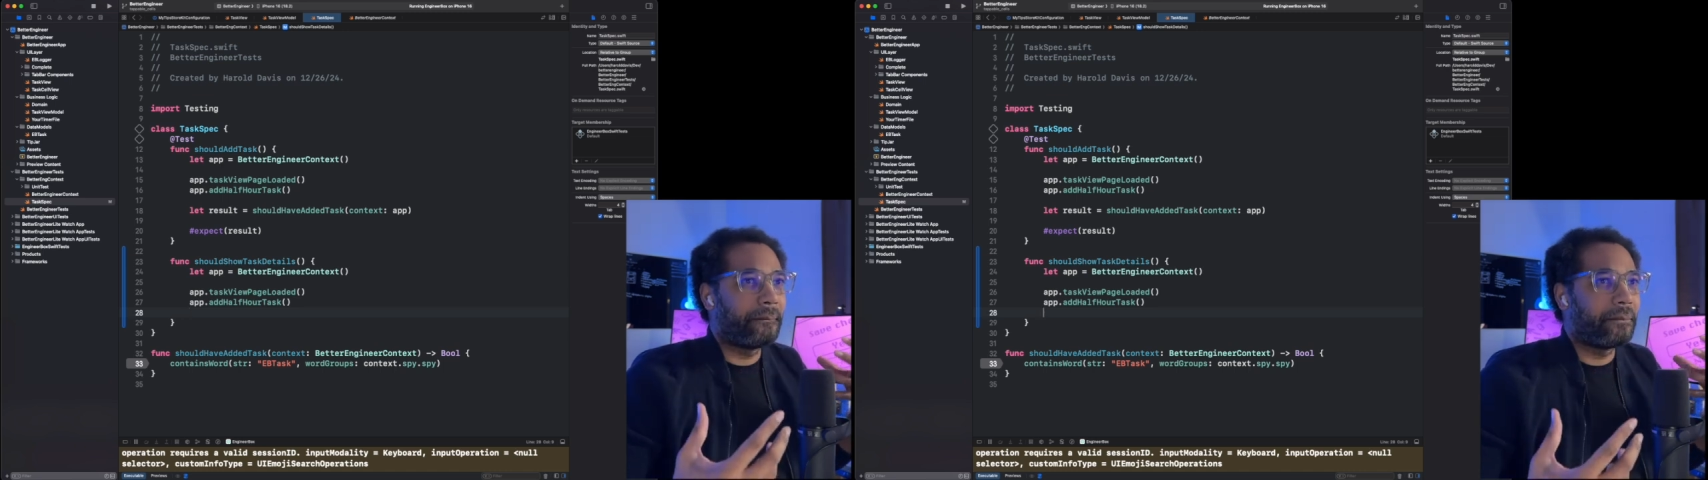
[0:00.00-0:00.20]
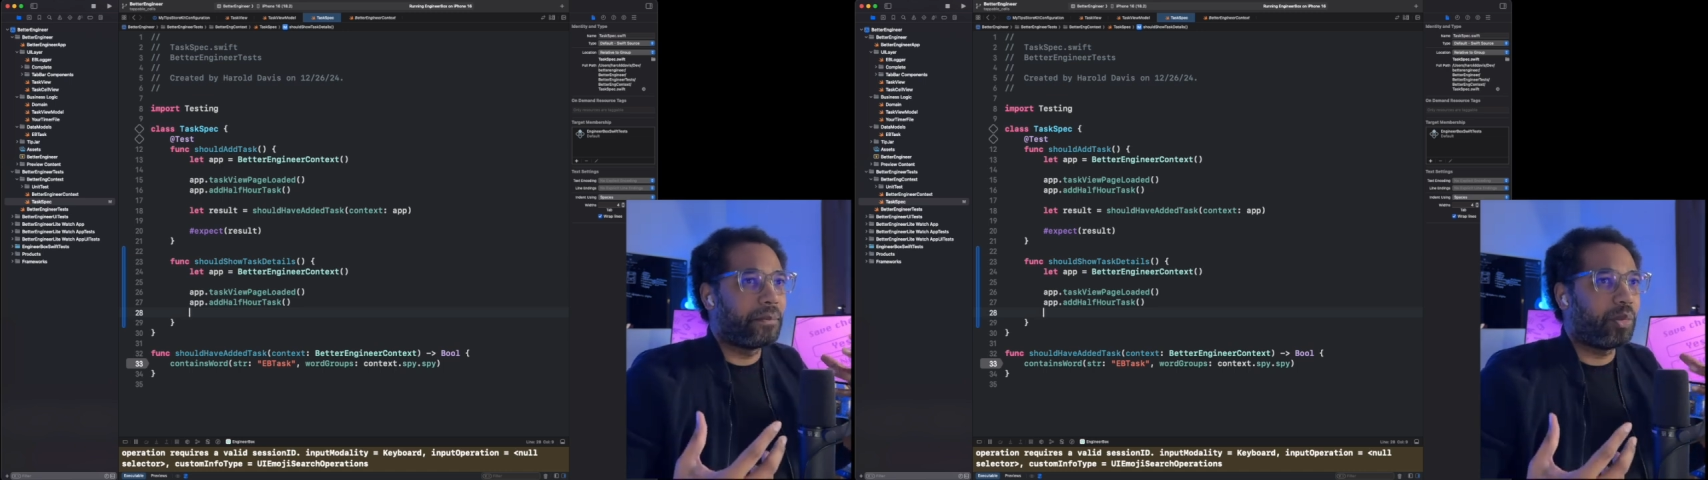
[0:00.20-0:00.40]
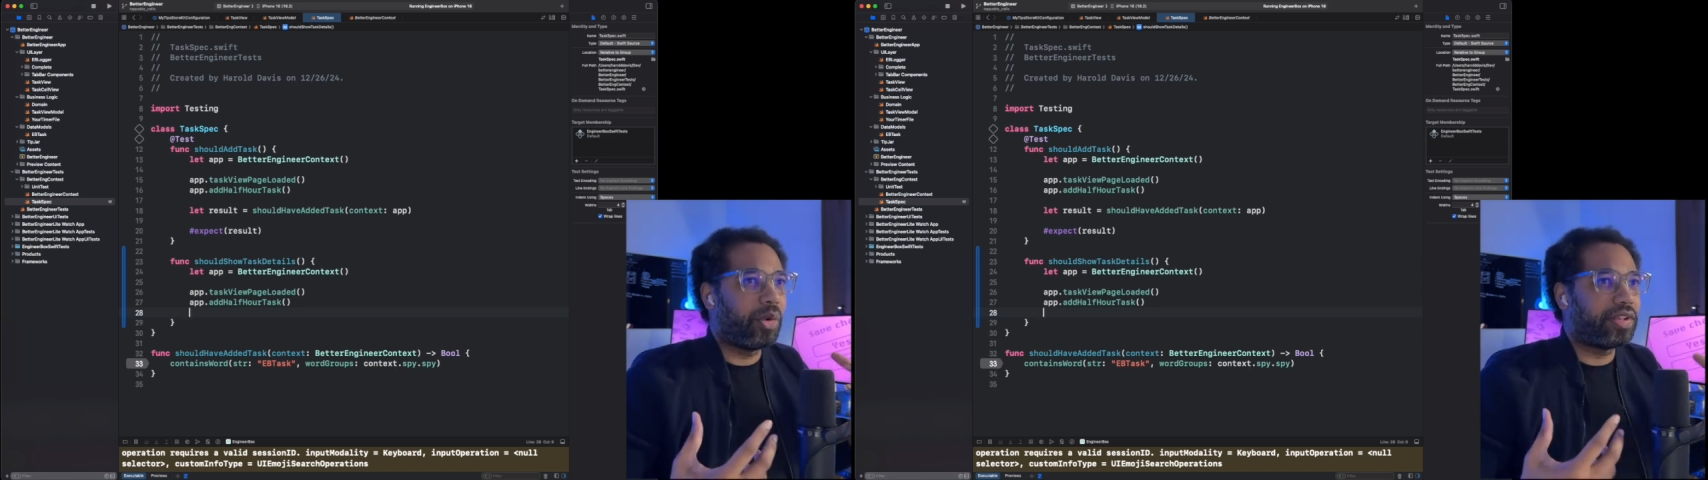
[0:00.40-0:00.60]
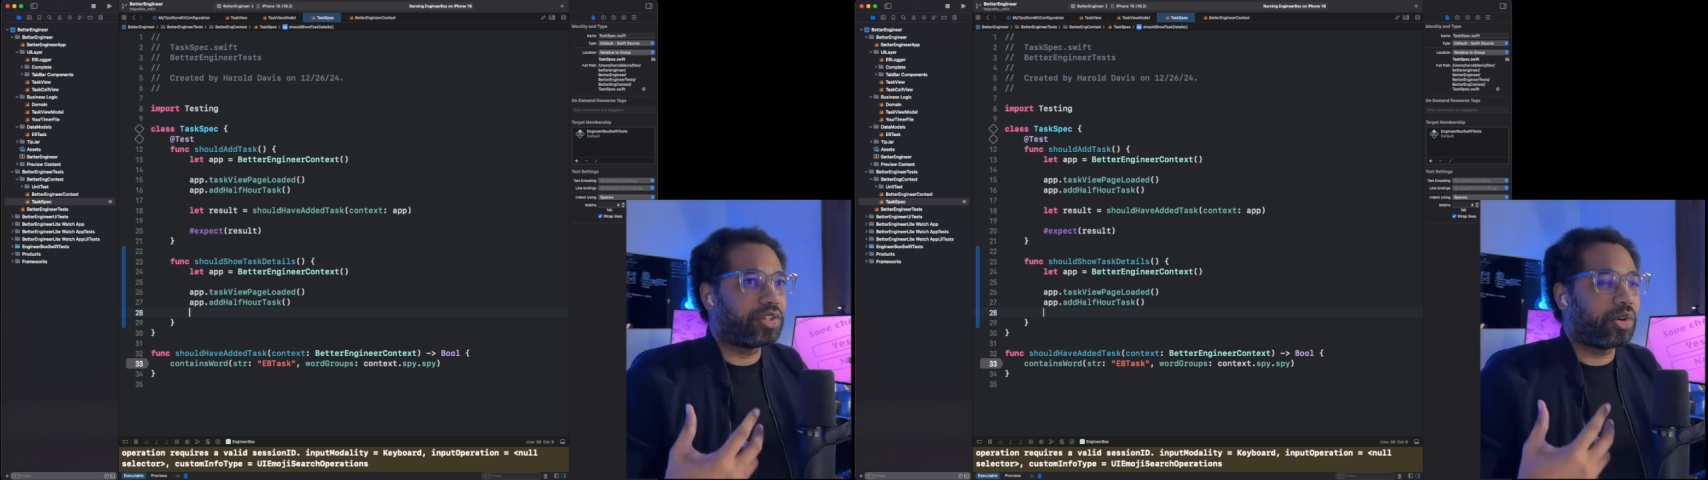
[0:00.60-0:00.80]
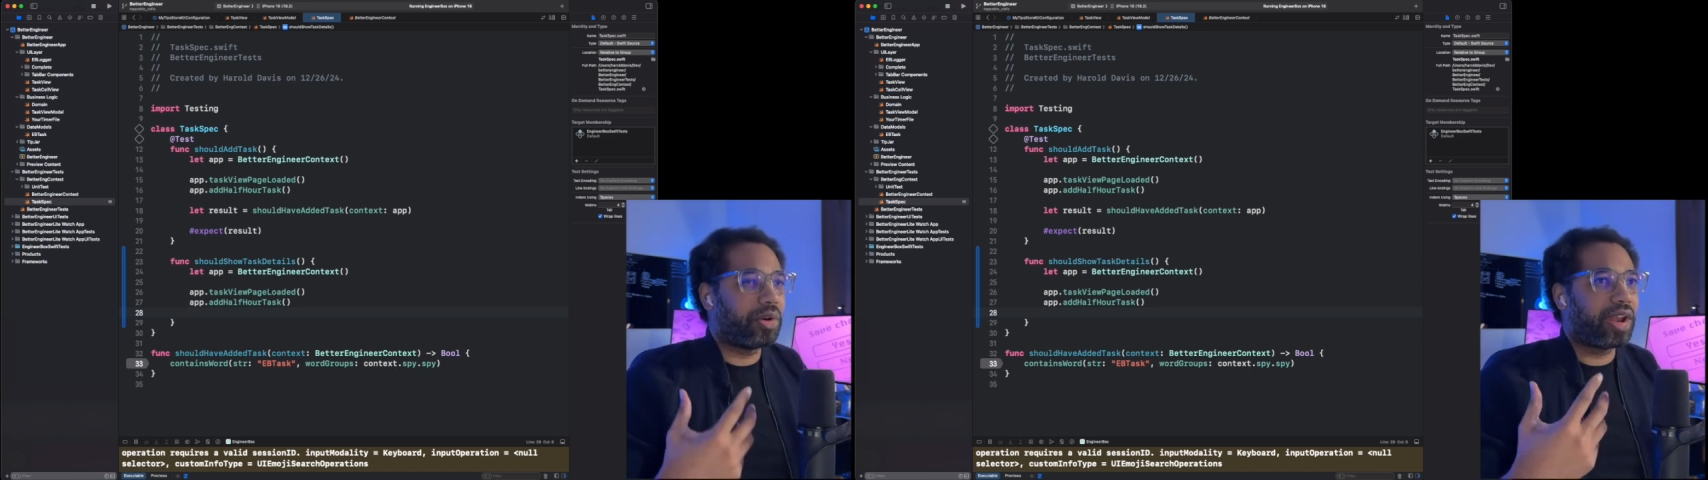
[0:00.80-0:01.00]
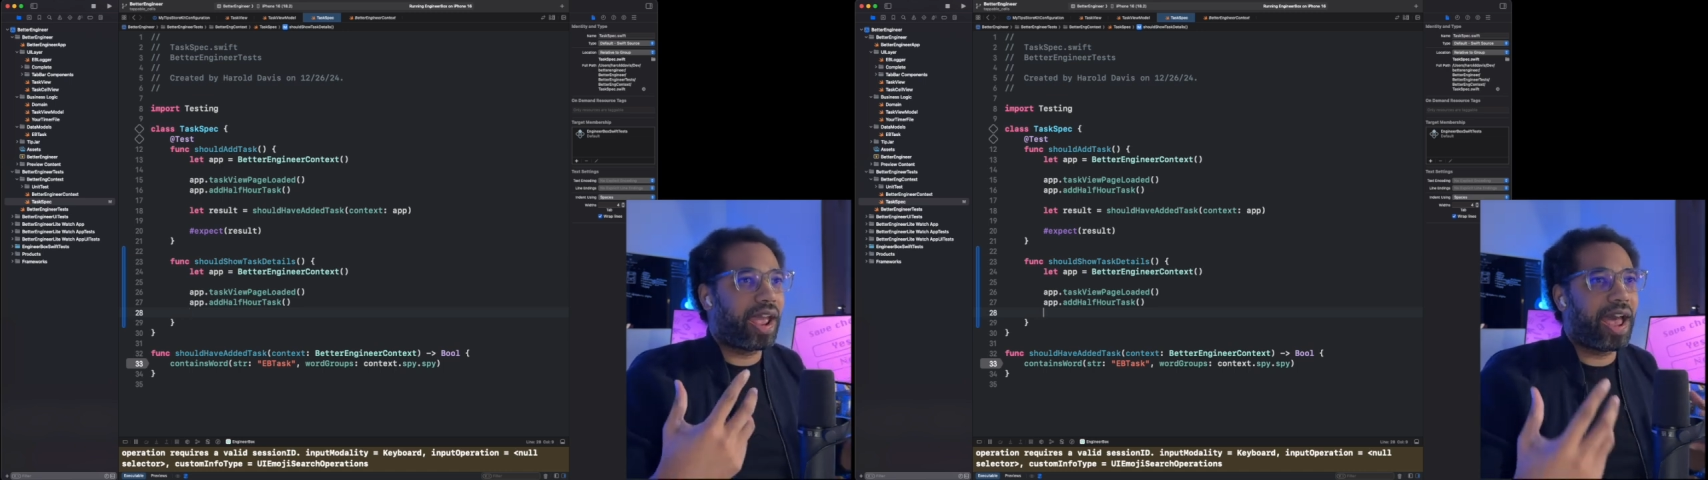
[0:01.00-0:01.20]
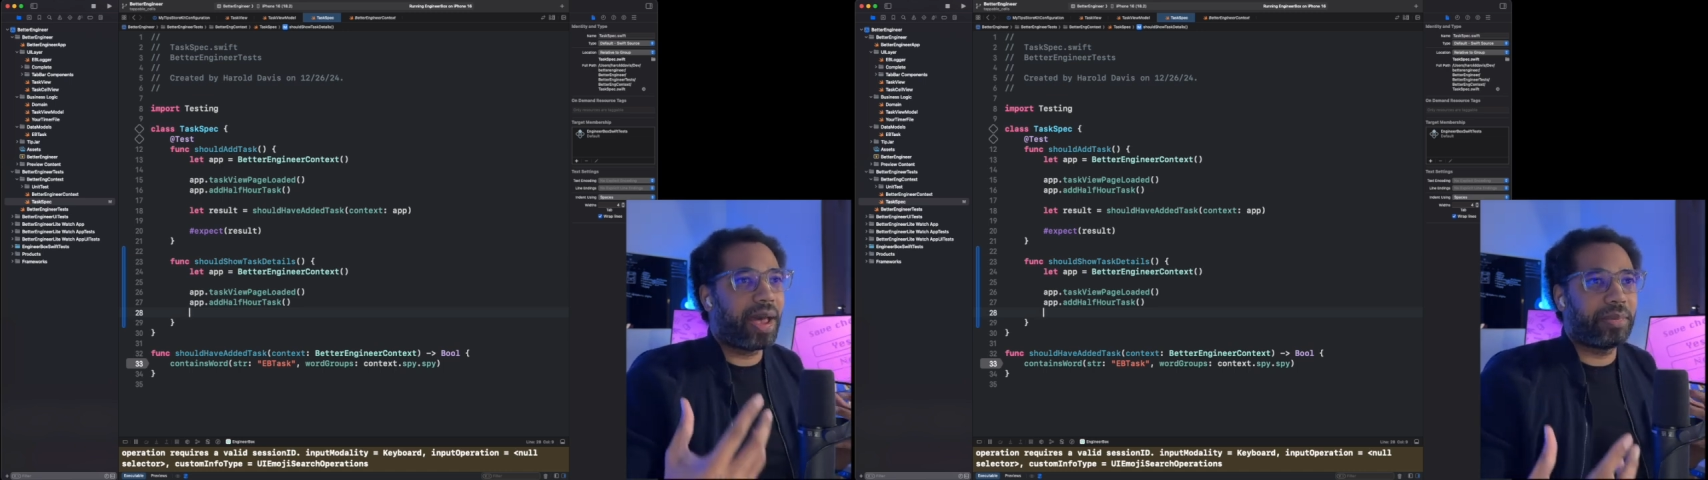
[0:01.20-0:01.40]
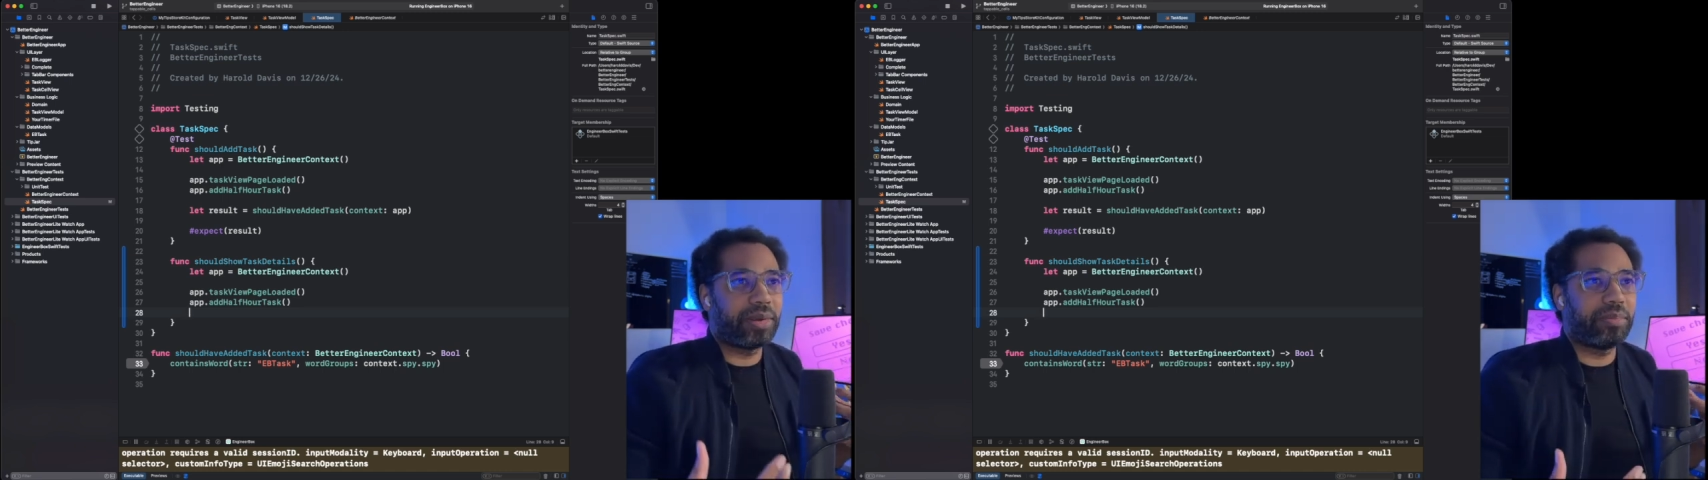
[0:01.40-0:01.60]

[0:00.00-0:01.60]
what's going to happen